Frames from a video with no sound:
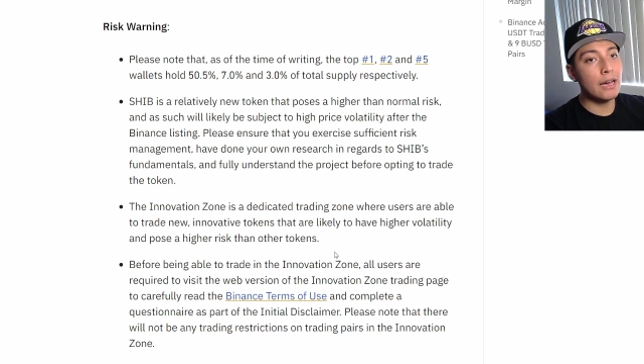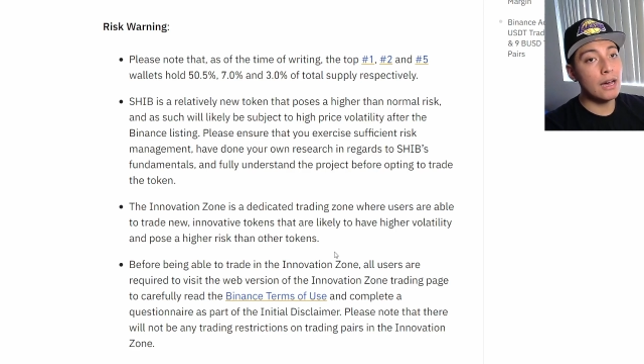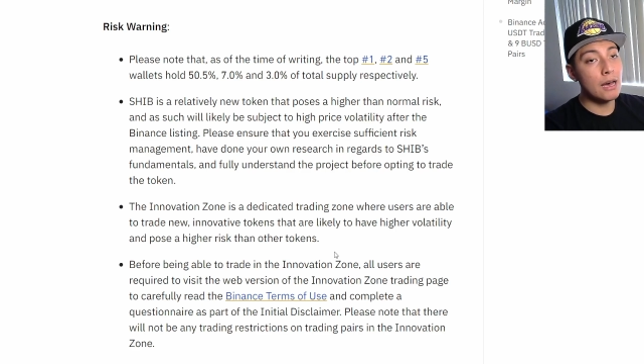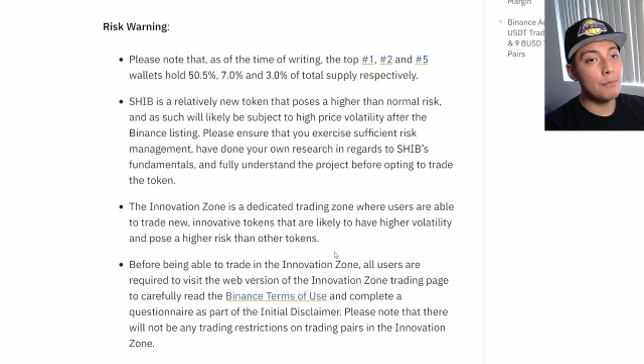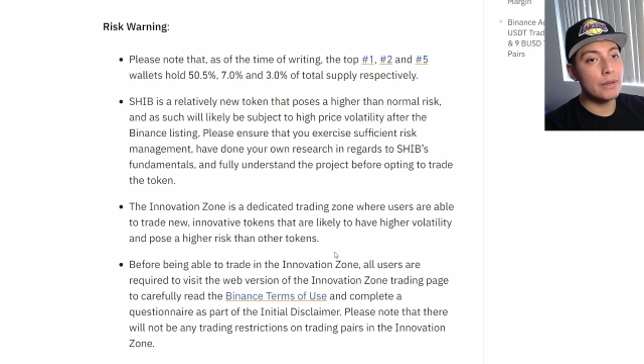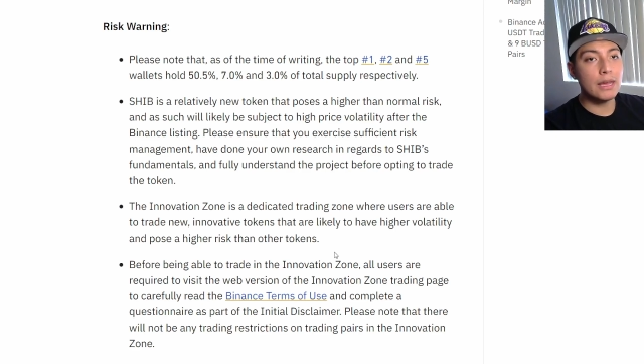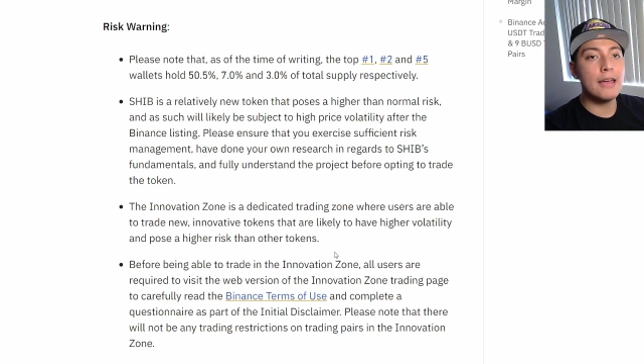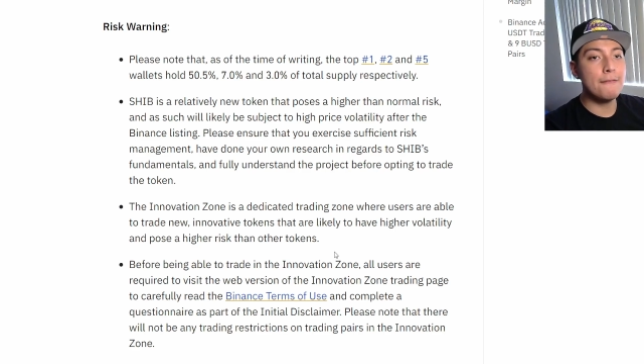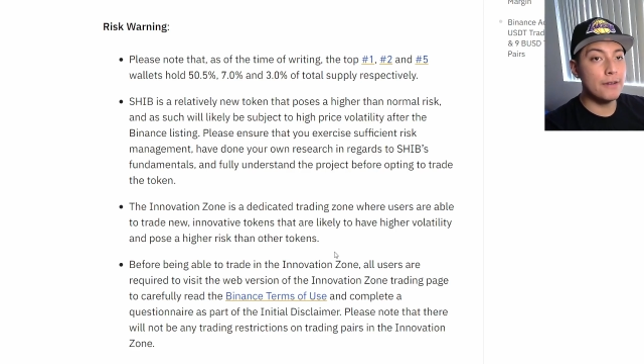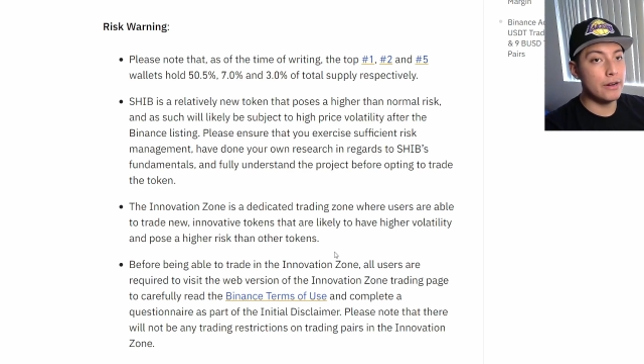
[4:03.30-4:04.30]
up
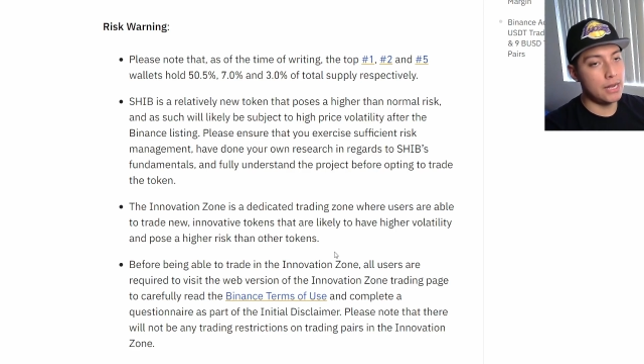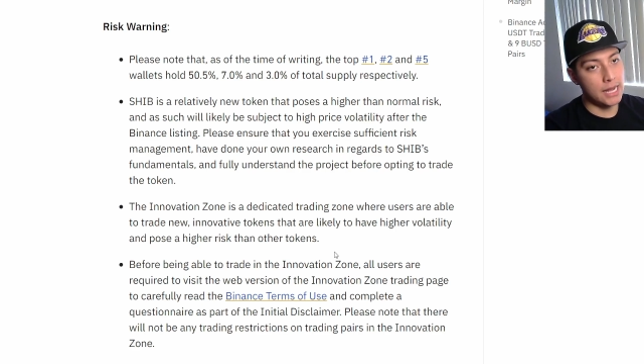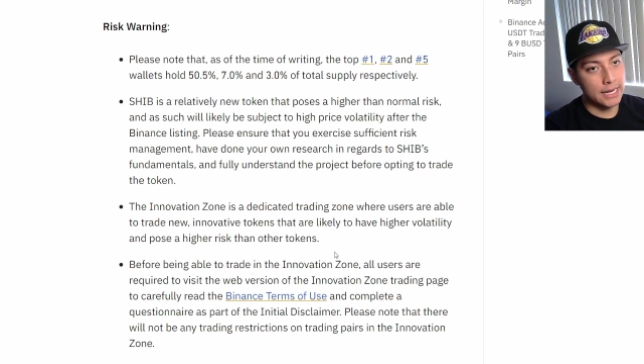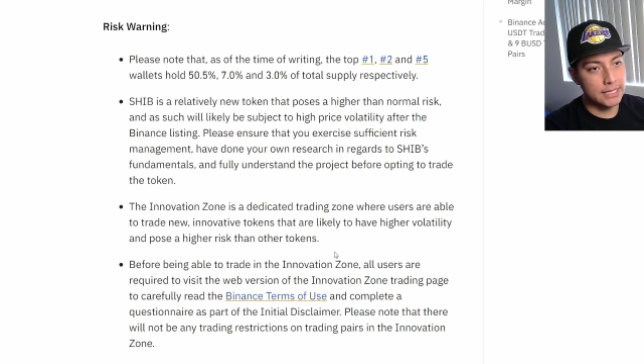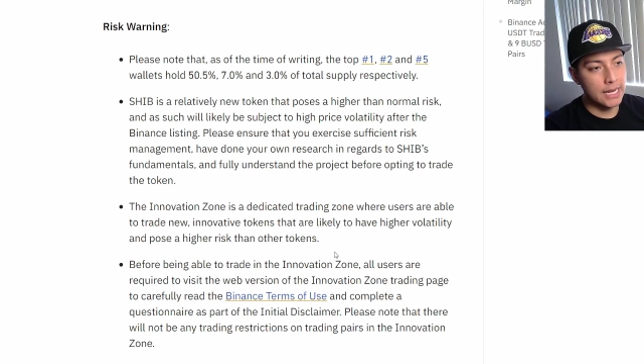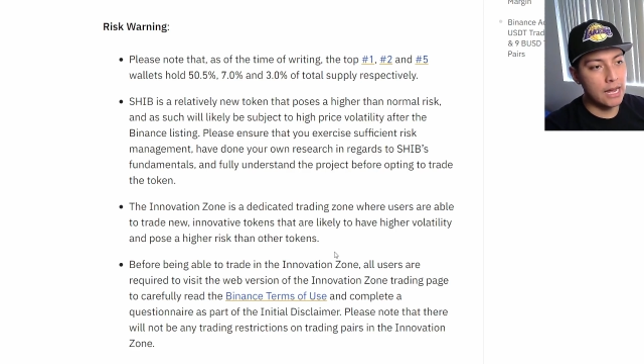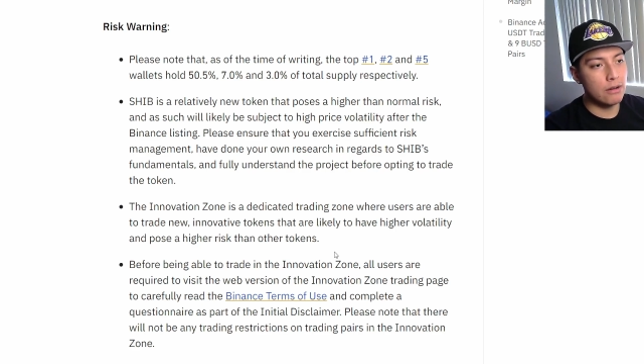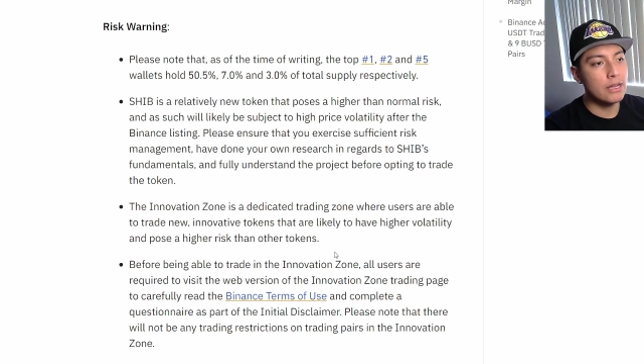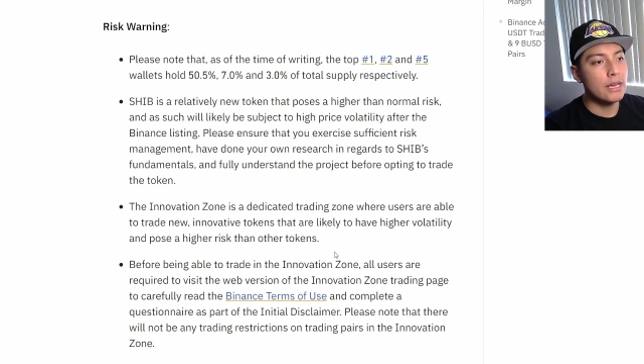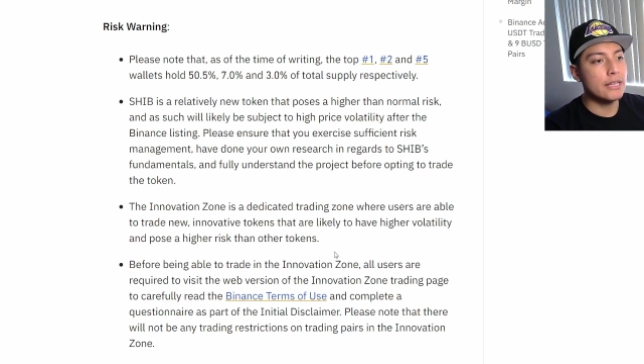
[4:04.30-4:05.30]
and very high
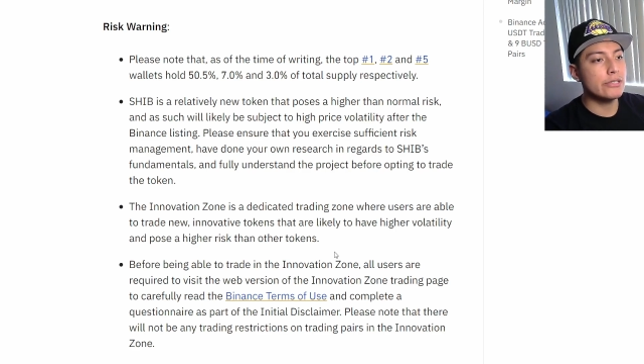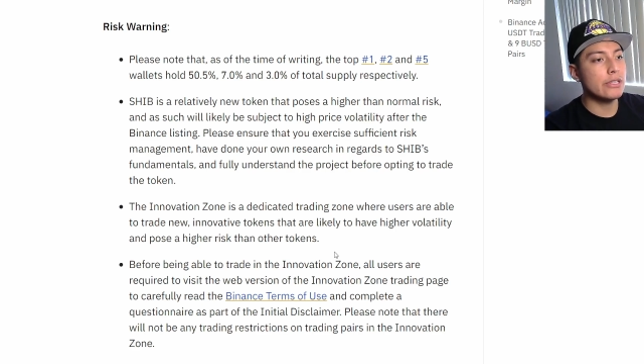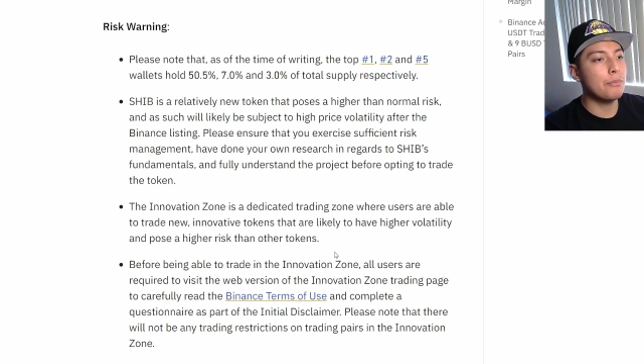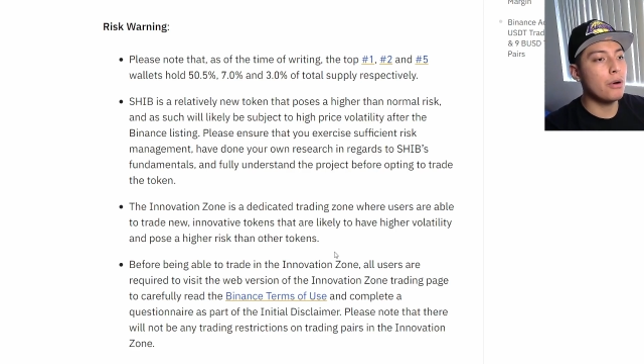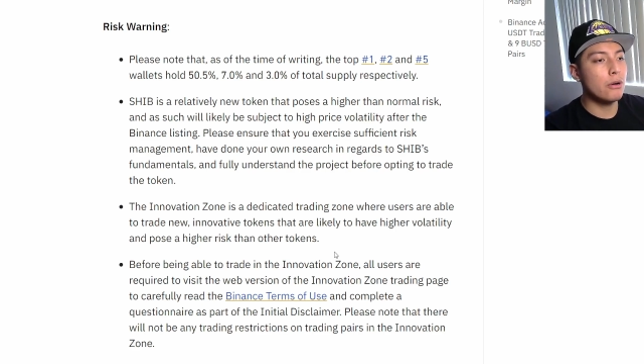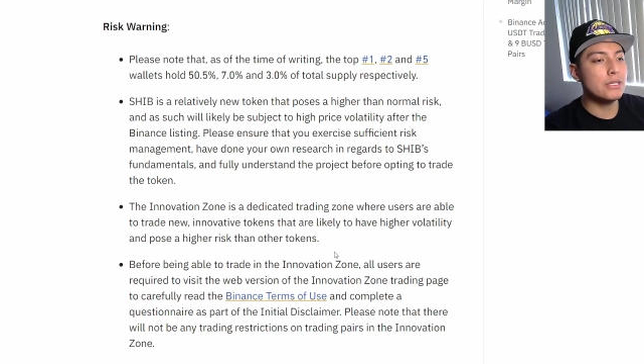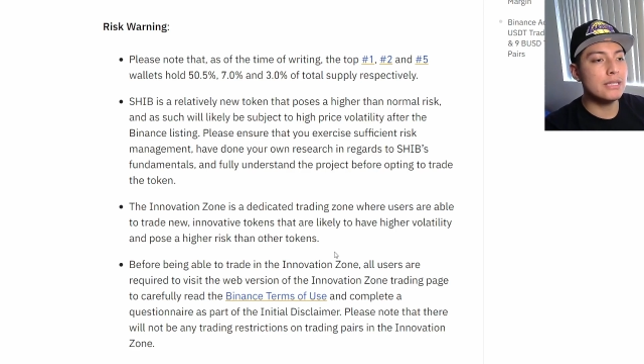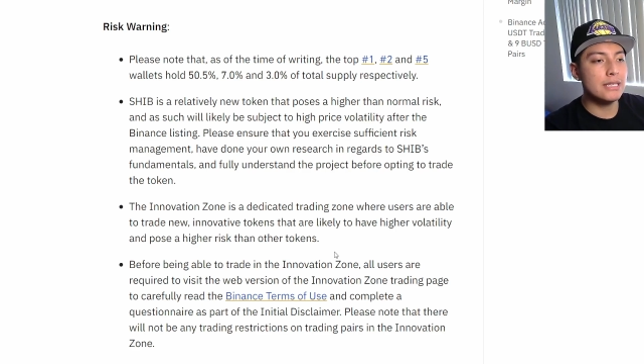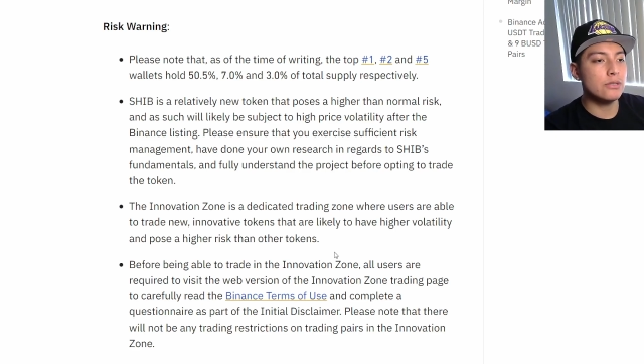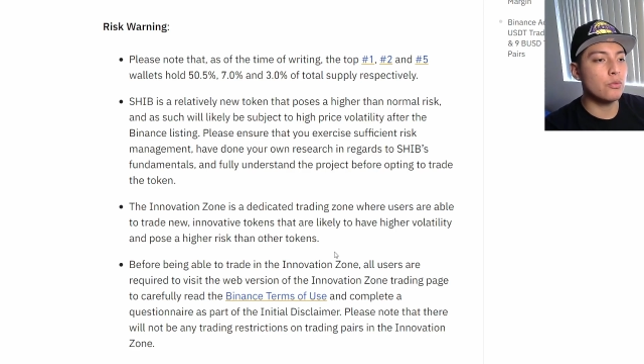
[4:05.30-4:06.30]
down, and so they're
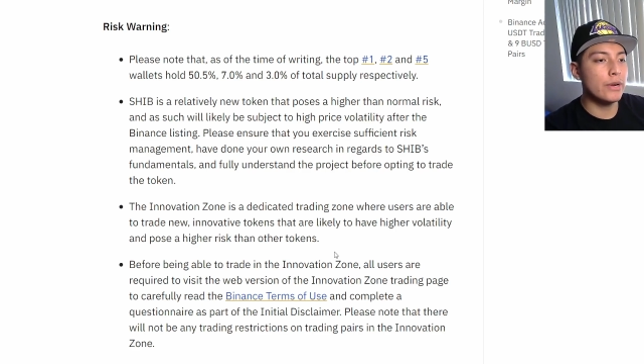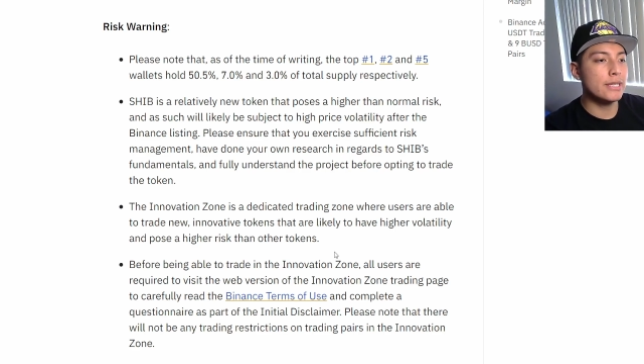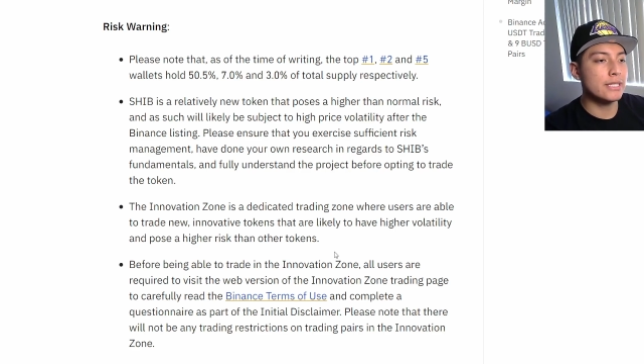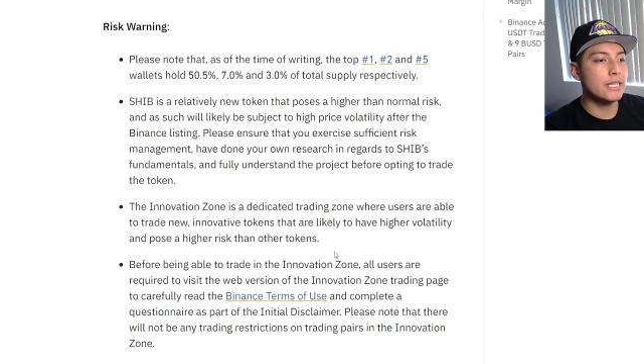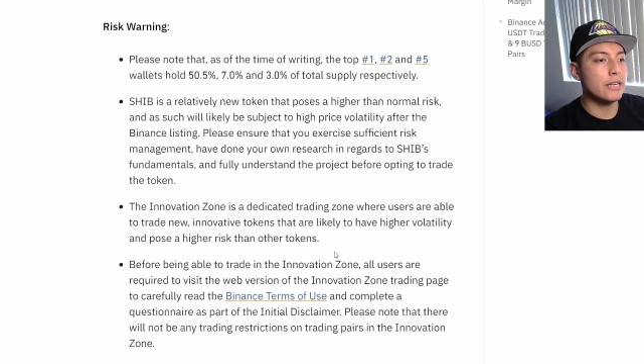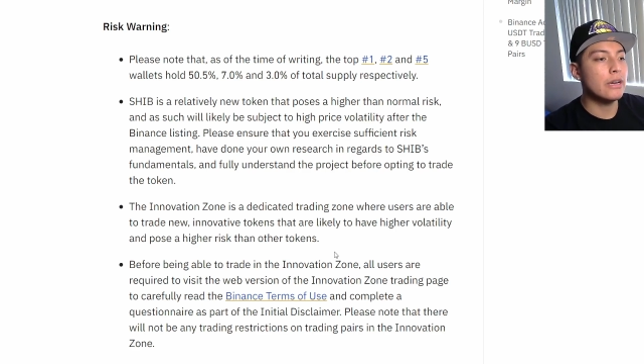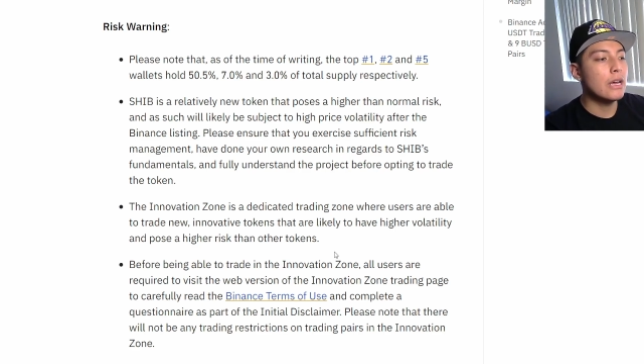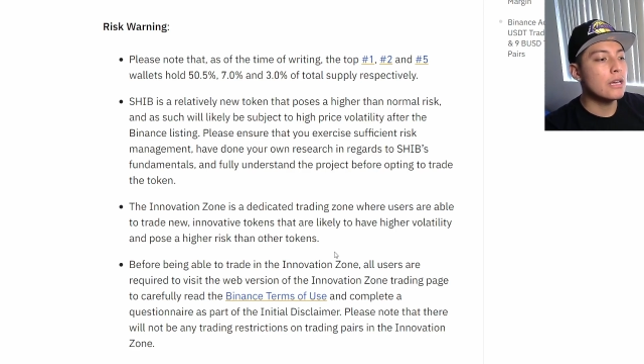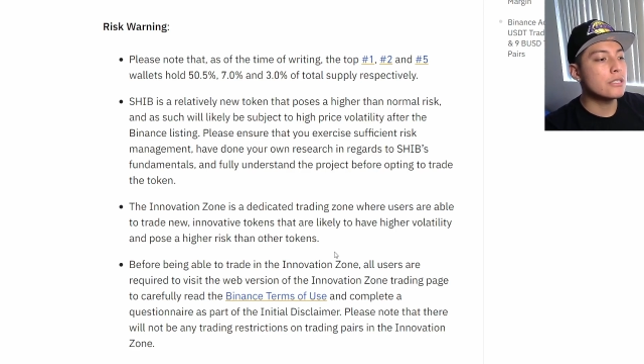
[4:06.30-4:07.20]
posing these risks here.